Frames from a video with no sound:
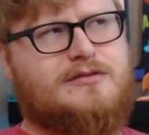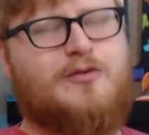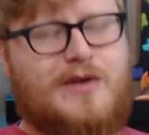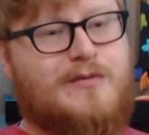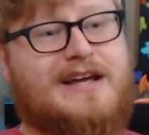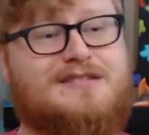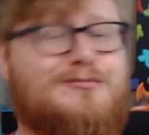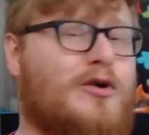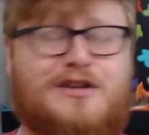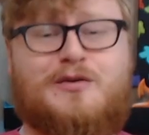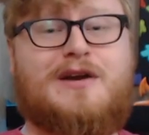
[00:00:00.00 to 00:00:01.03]
3 weeks. More
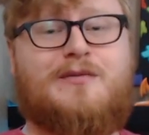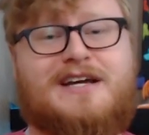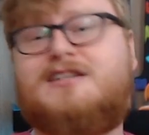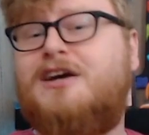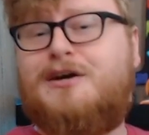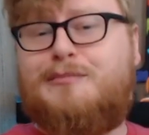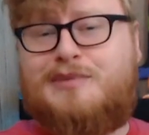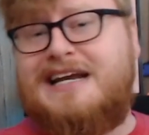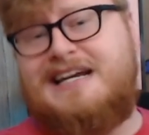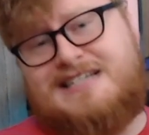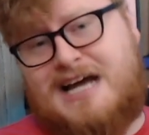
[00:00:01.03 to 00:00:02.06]
than 3 weeks.
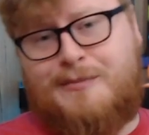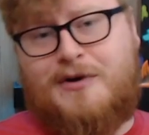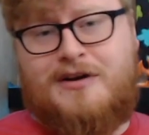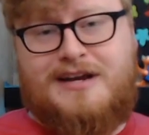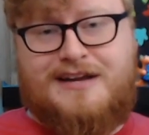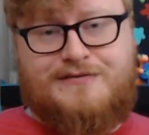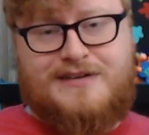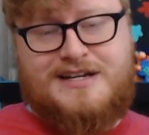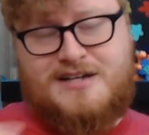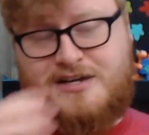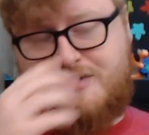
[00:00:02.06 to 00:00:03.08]
Plenty of time on
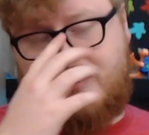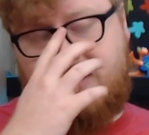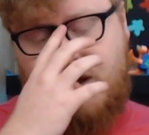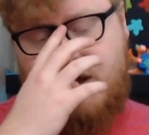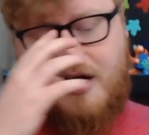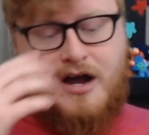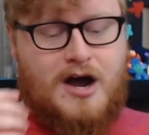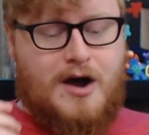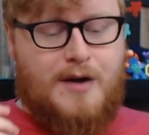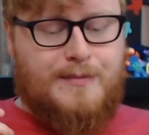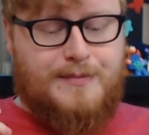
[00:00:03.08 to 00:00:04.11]
Infinidungeon.
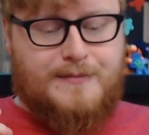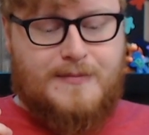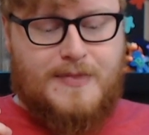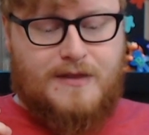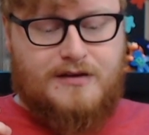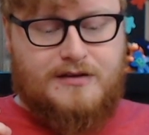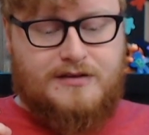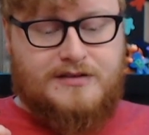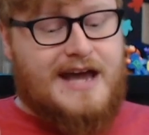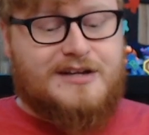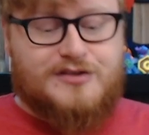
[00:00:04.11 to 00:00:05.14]

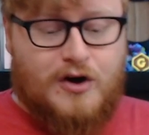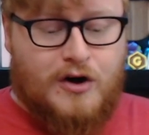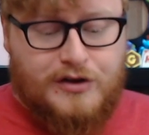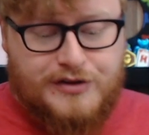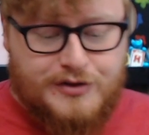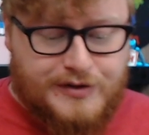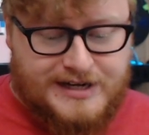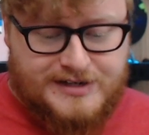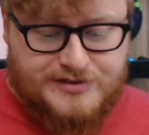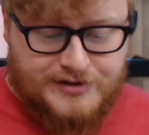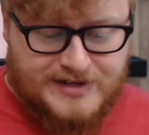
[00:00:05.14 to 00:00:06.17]
That is all the new
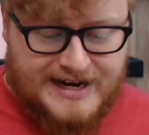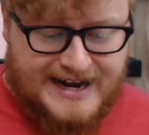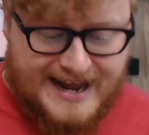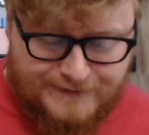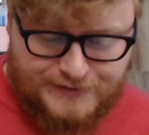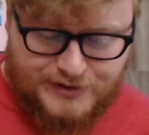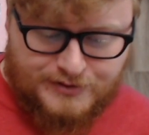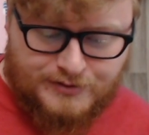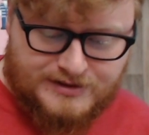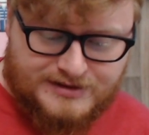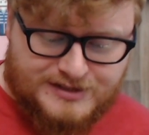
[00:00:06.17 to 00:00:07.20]
Kickstarters I have for
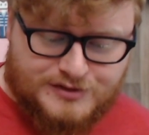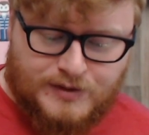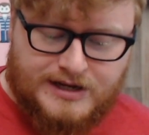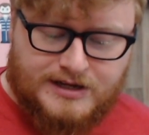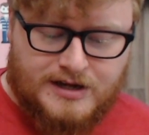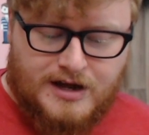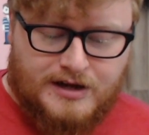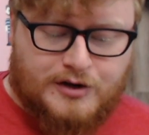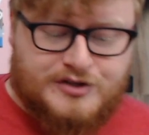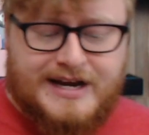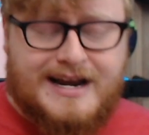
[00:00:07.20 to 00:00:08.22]
you this week.
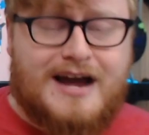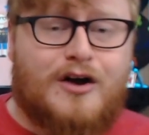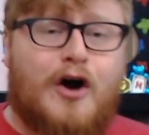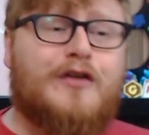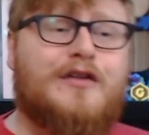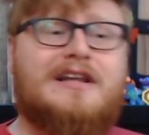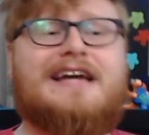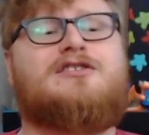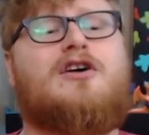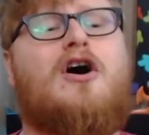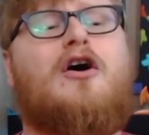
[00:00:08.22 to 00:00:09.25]
Go check it out. All the
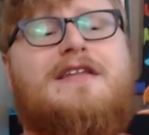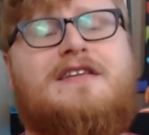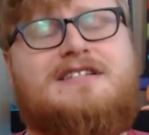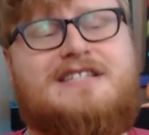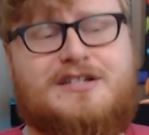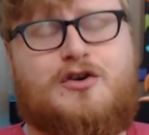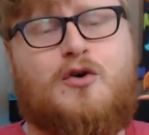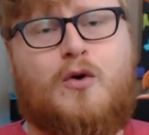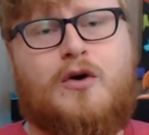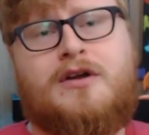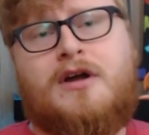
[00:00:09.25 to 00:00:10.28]
links are in the
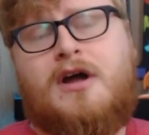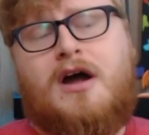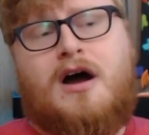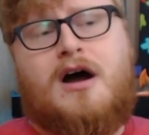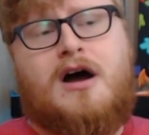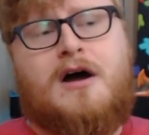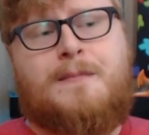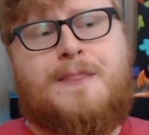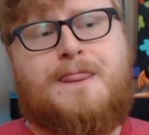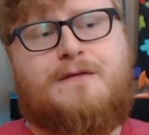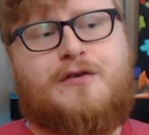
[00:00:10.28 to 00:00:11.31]
Discord
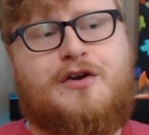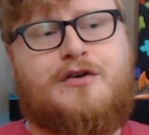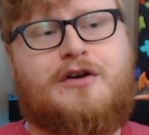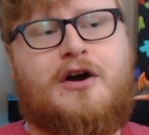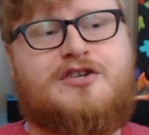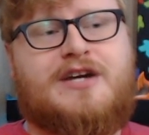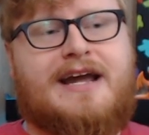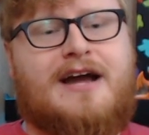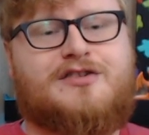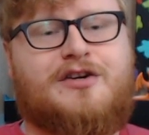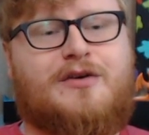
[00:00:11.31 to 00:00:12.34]
for you to go check
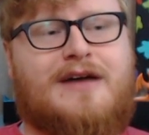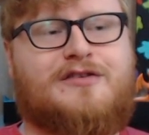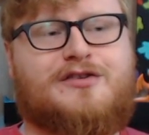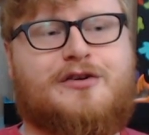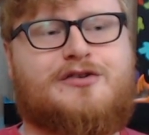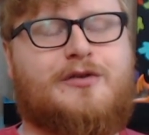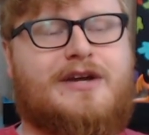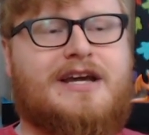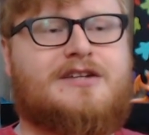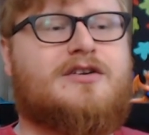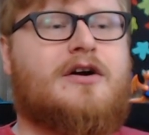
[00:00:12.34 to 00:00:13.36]
out, so you don't have to search through
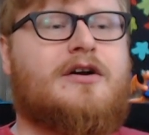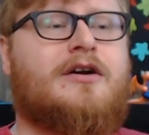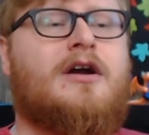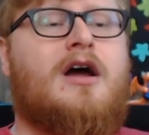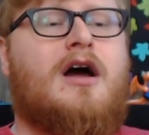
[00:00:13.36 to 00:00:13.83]
Kickstarter.